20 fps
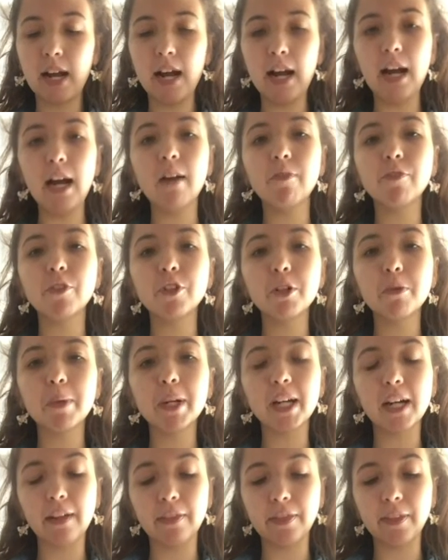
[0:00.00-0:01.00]
After we
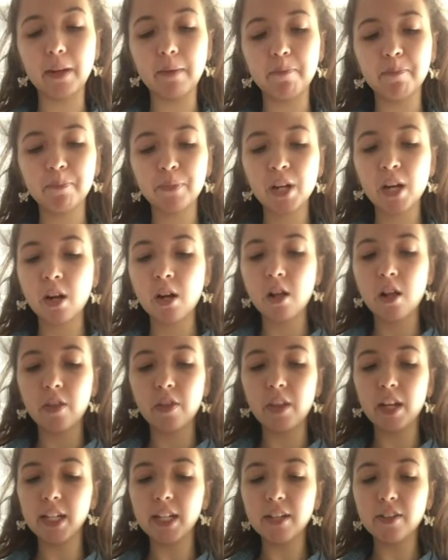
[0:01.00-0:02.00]
cut them,
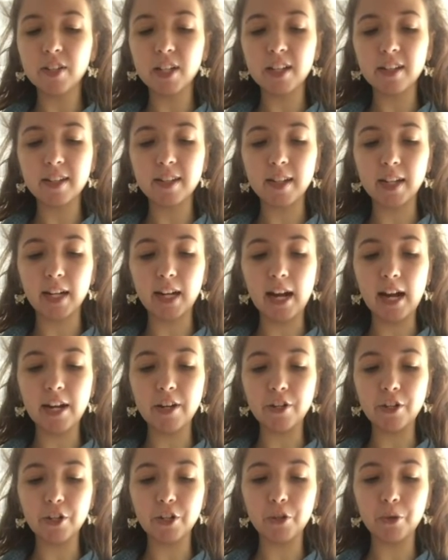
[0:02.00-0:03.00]
the easiest thing I
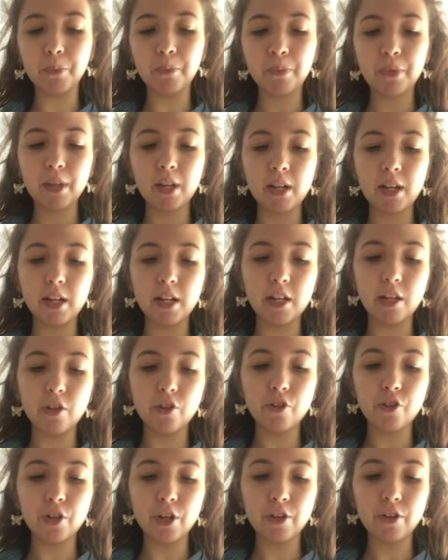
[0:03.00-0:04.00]
do
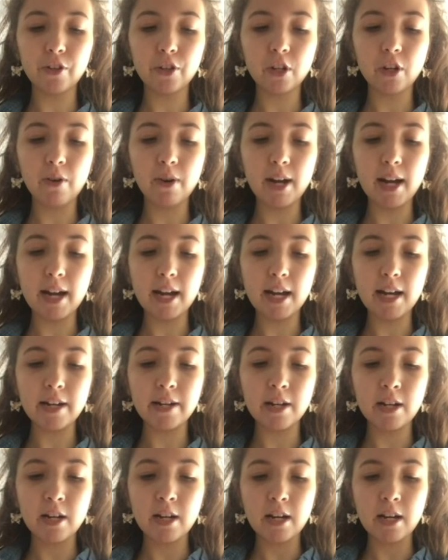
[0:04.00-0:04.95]
is just go ahead